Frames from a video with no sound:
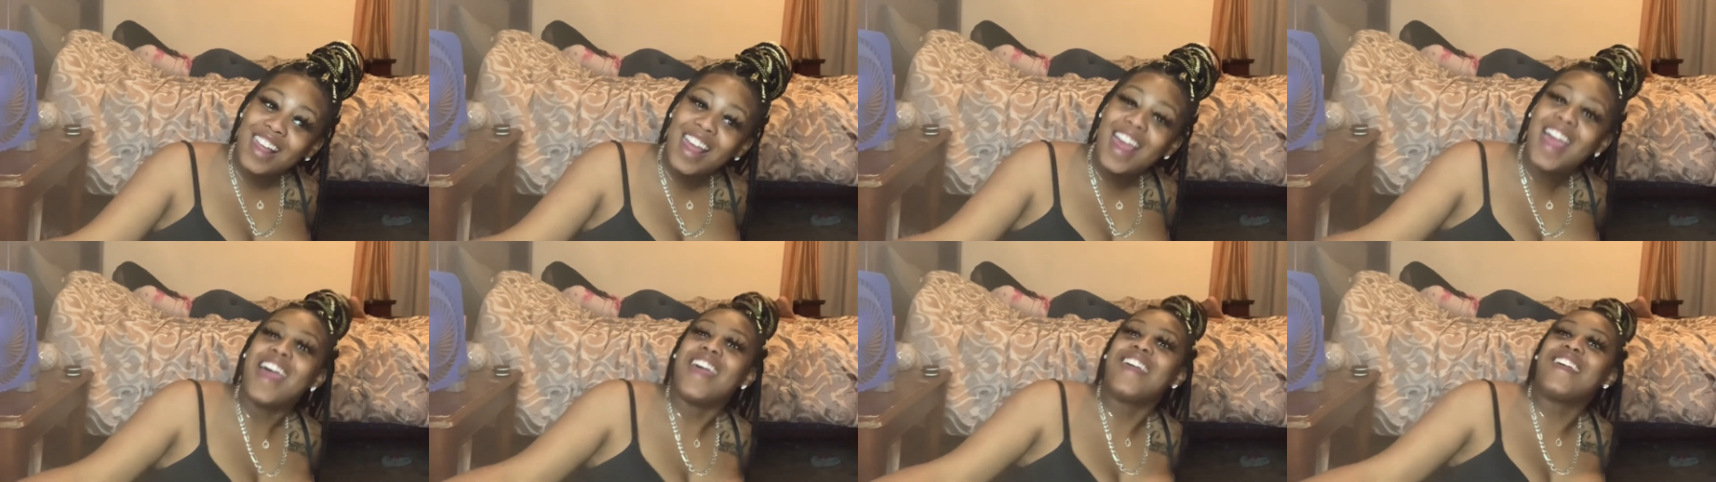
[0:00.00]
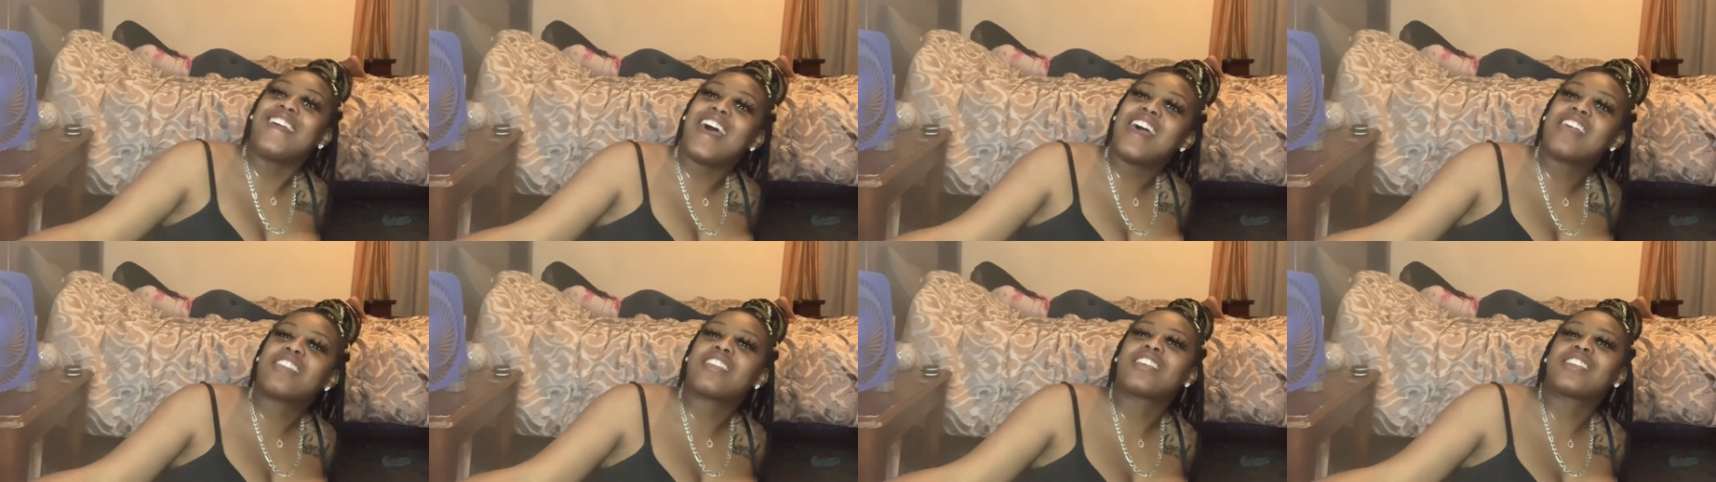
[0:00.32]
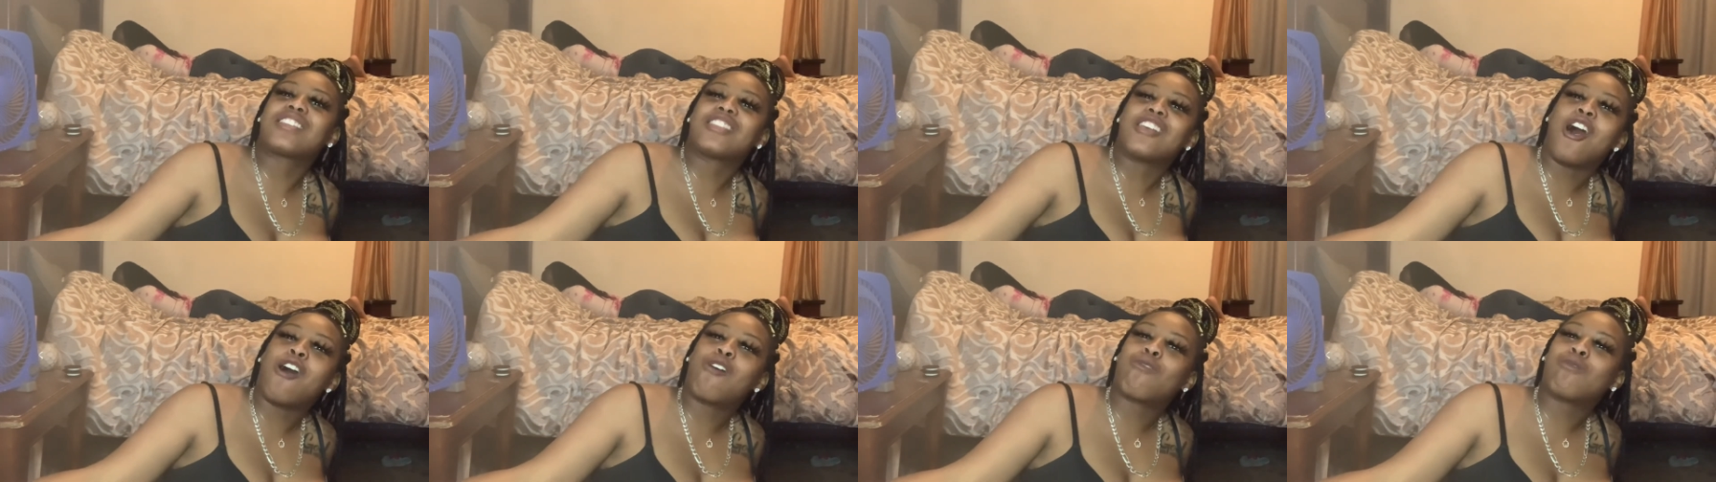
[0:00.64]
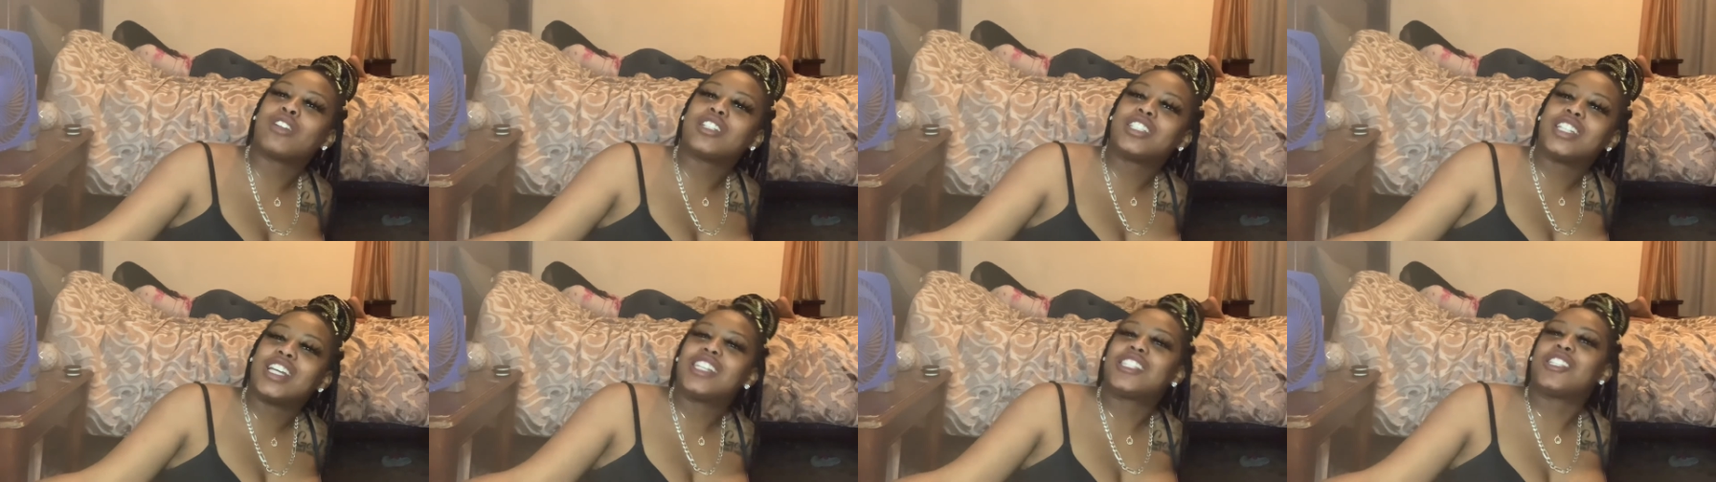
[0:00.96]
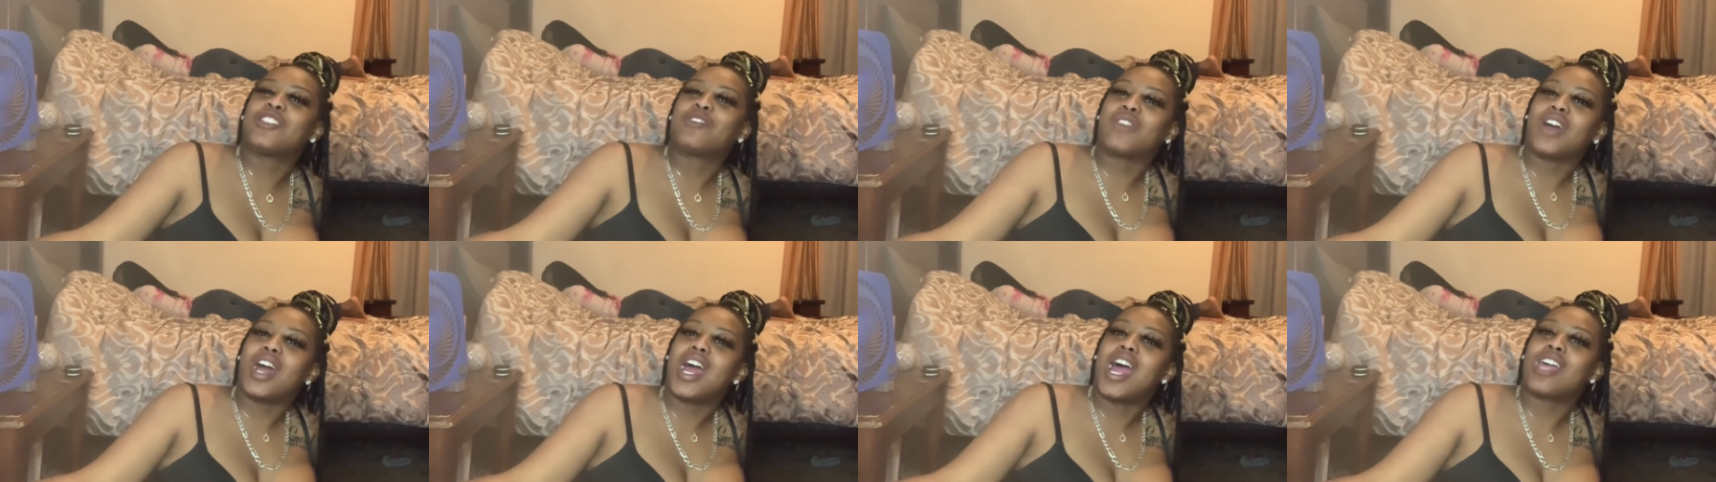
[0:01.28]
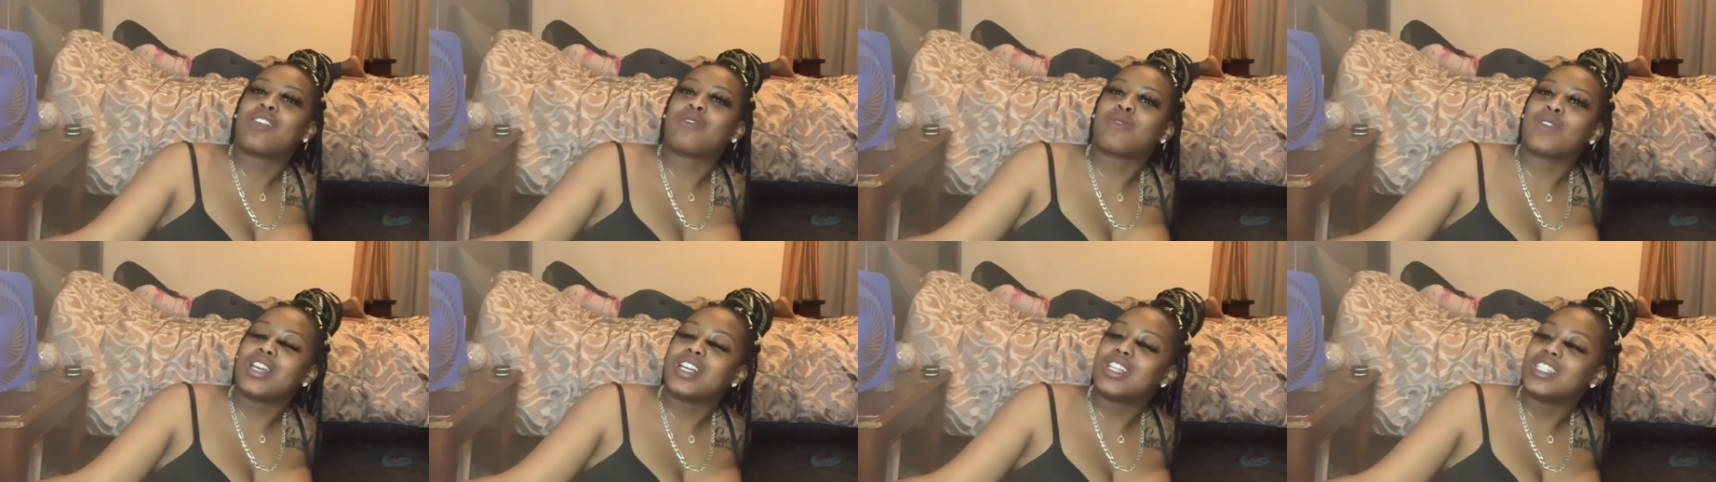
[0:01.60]
He has a song with Jessie Reyez
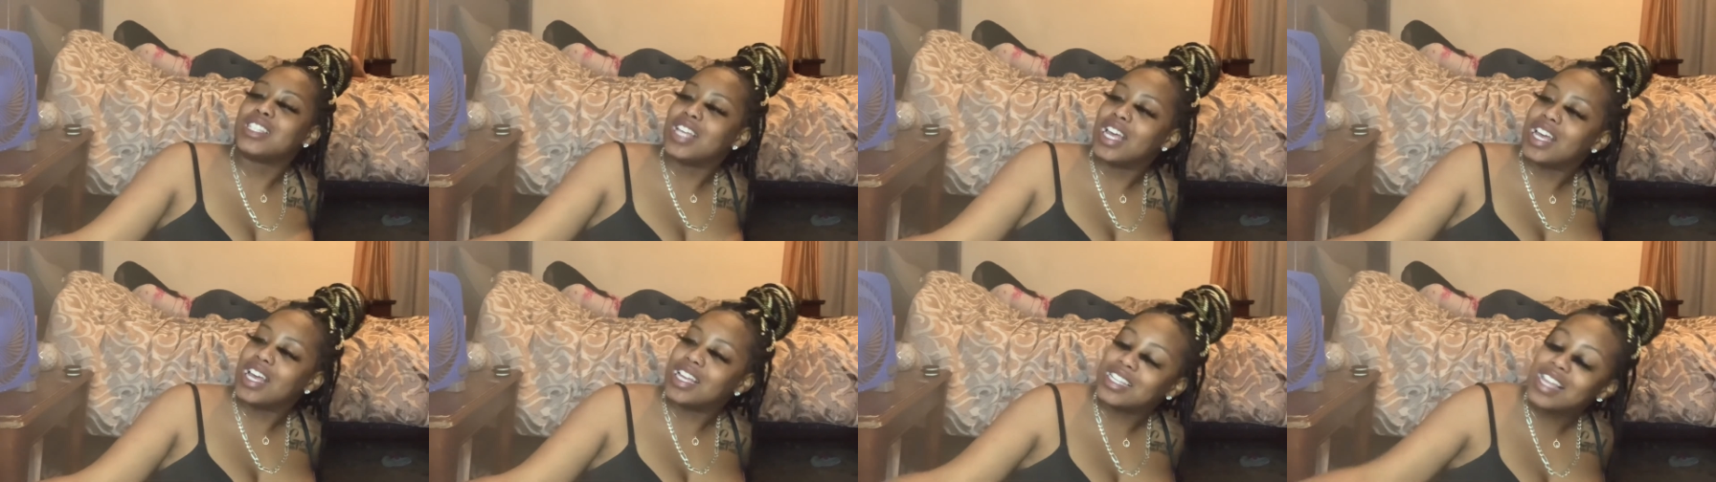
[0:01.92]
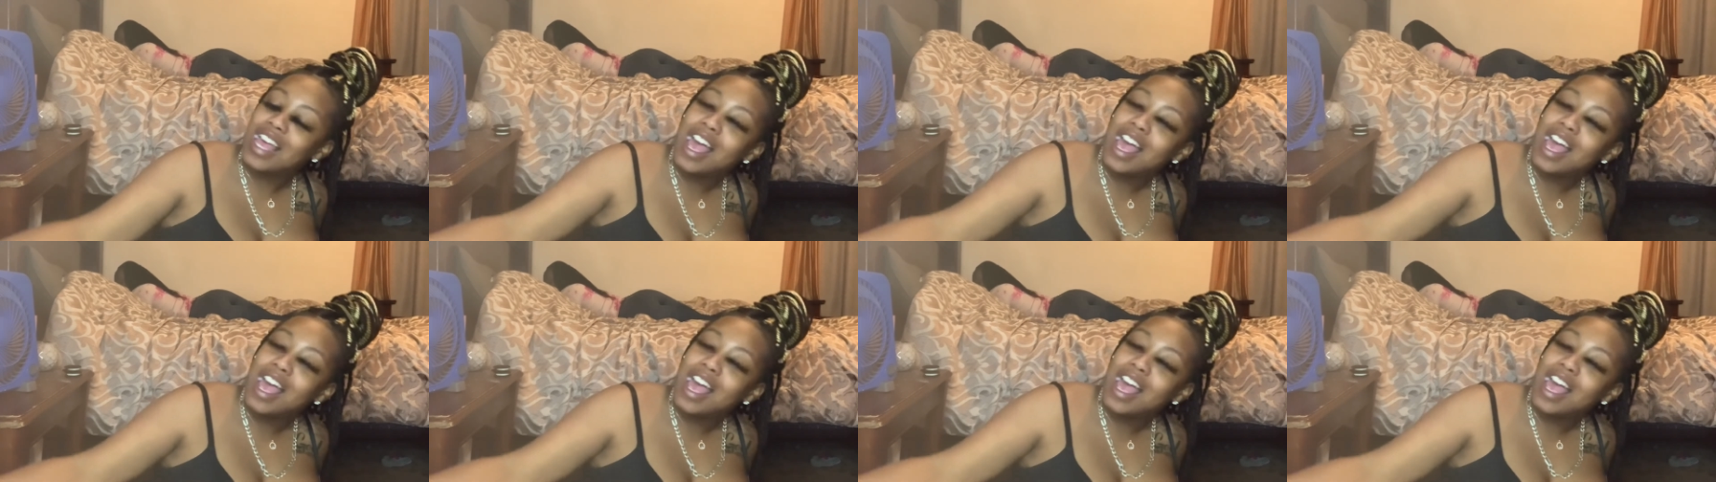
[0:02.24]
where he says,